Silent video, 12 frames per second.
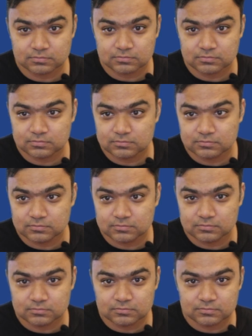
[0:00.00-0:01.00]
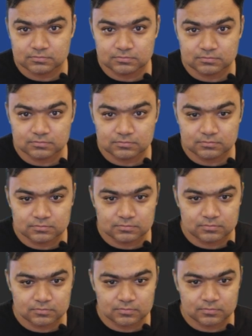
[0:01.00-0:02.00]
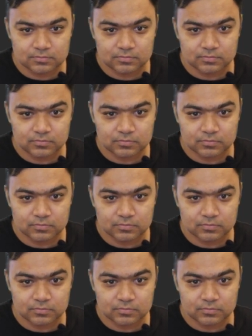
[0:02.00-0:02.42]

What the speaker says: No one is speaking in this clip.